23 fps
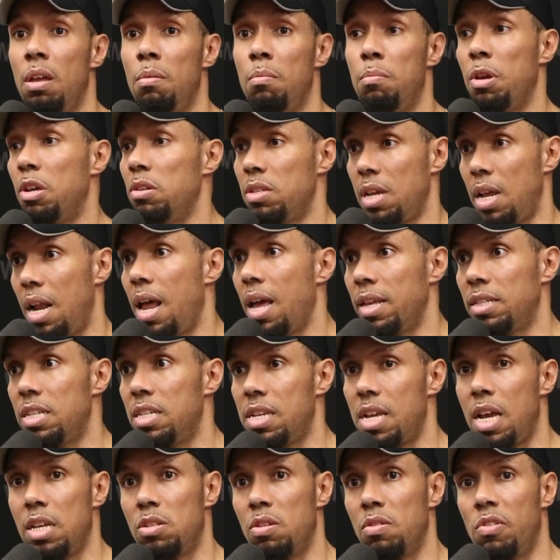because I like the
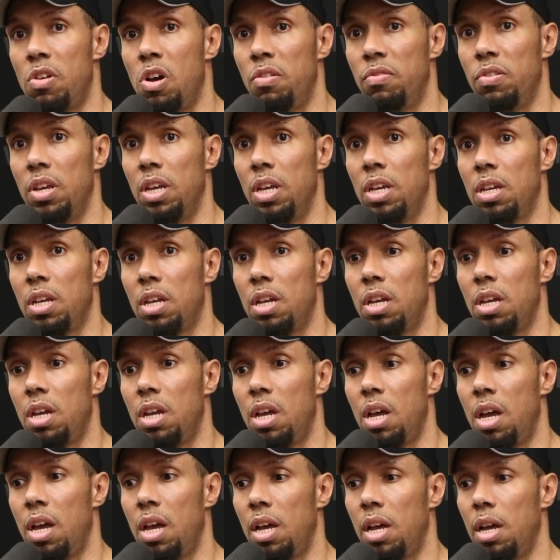taste of coffee,
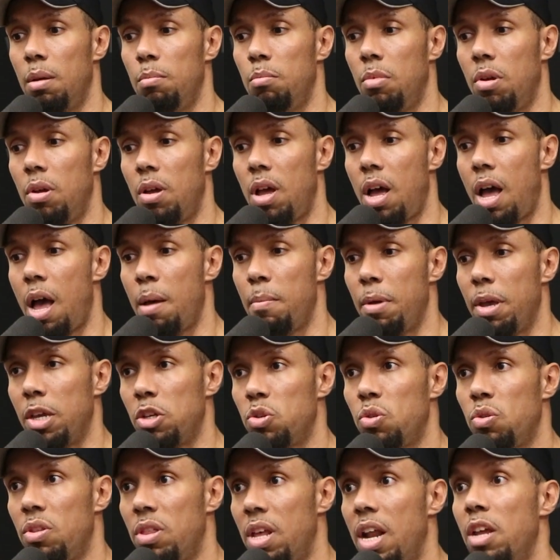um, I make
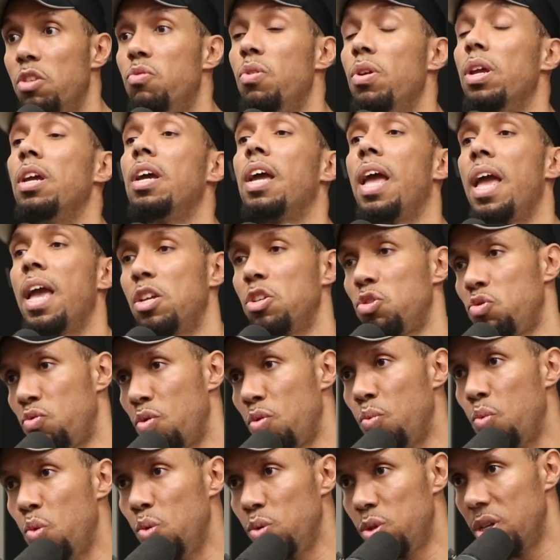sure that I drink extra
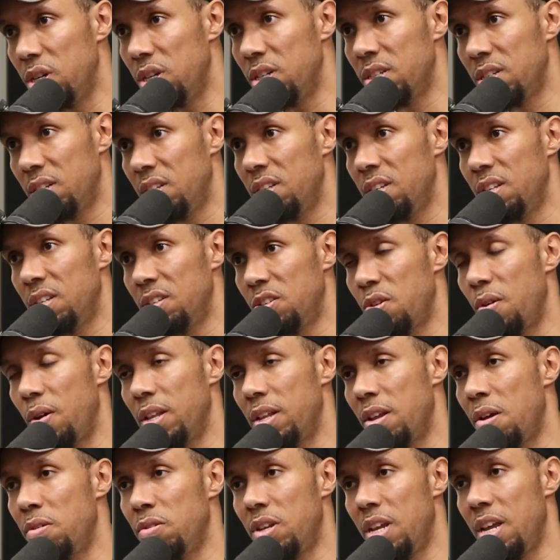water so I
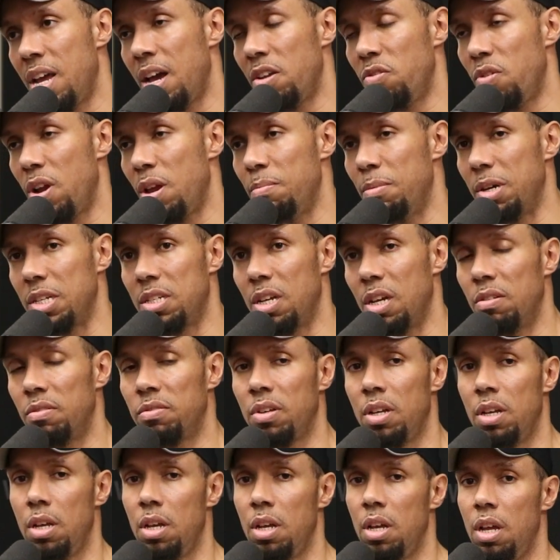don't dehydrate myself.
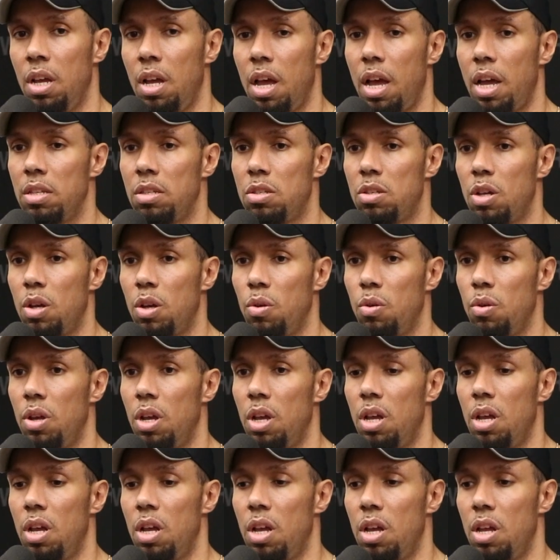And so
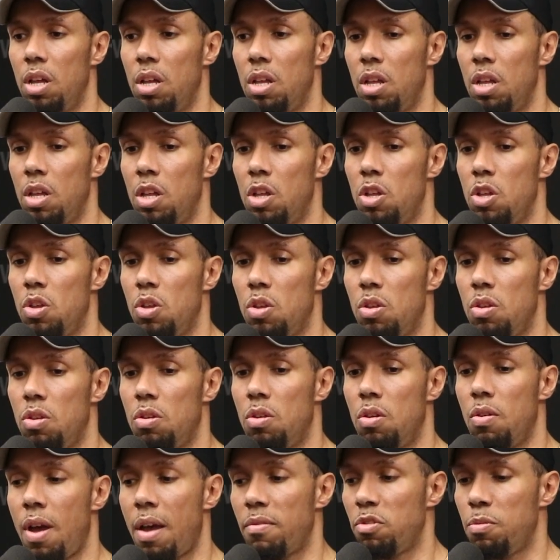
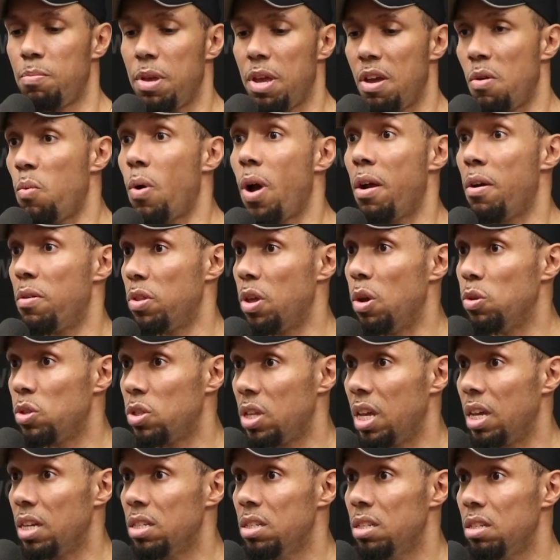you have to be aware of those
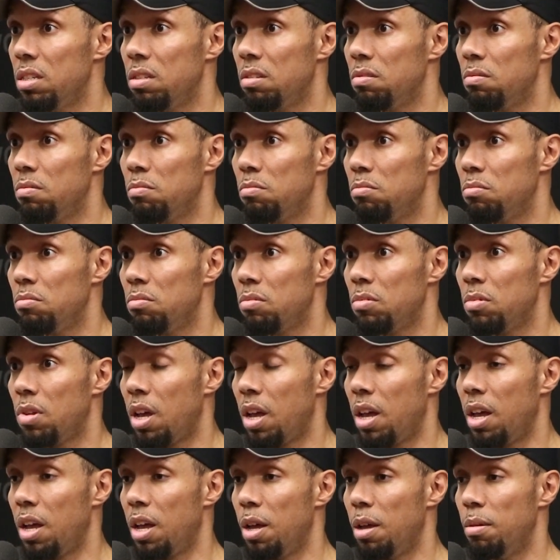things,
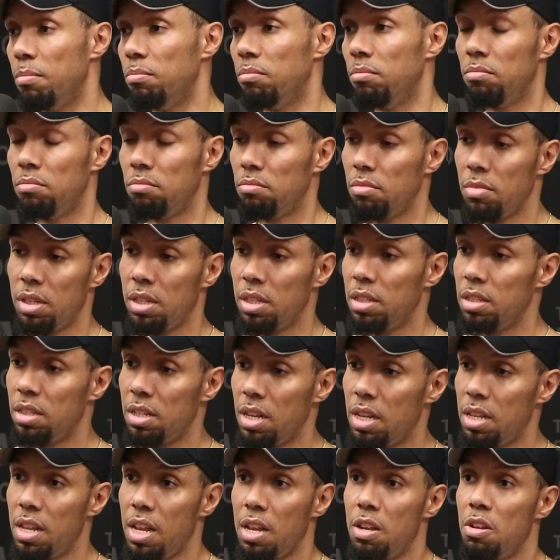um, and
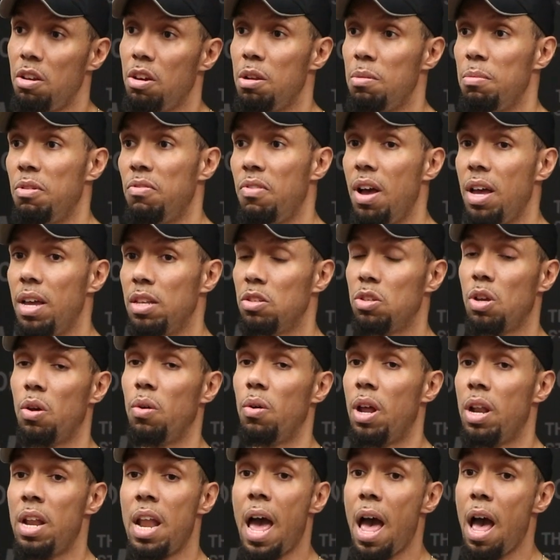and then you're going to be fine.
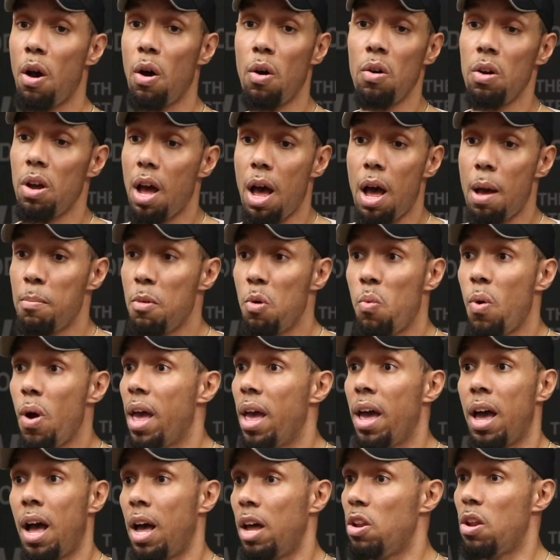So now I'm
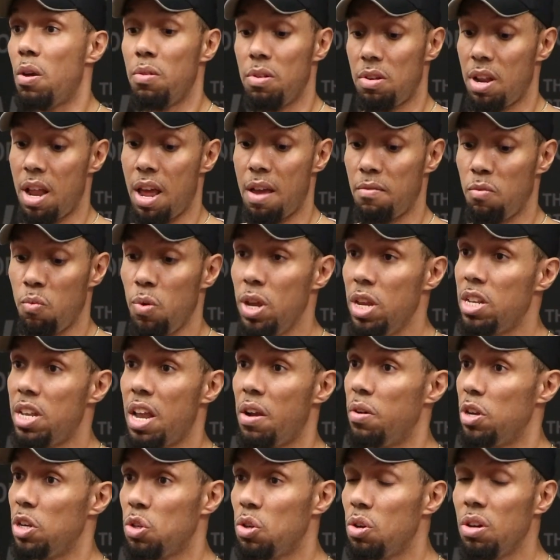aware. I don't have wheat,
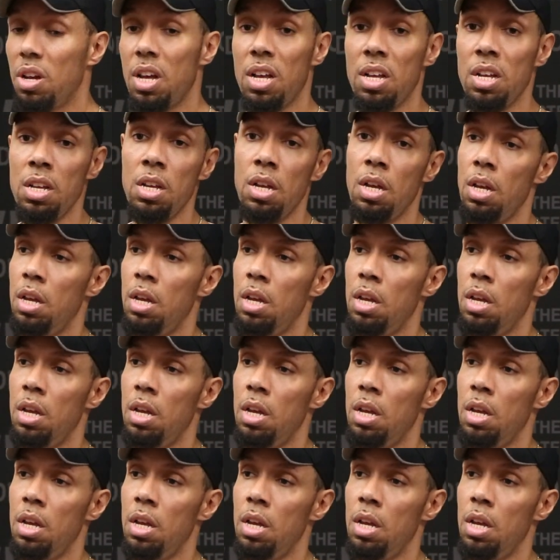dairy, sugar.